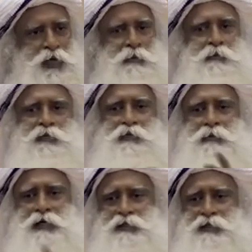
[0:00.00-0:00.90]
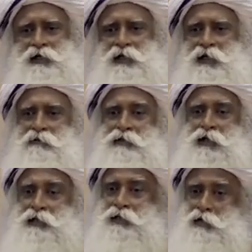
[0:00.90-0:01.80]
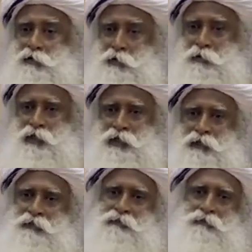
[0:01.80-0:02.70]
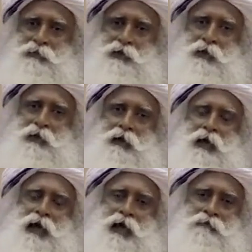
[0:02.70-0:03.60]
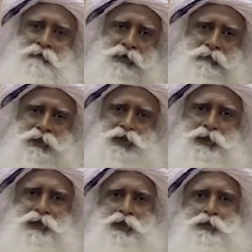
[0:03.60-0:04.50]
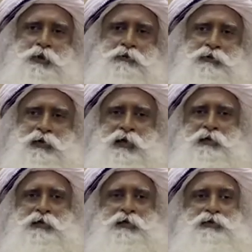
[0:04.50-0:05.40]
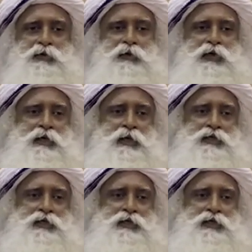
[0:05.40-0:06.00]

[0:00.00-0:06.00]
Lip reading: came up with a bicycle and every other automobile. Every machine that you have created is only an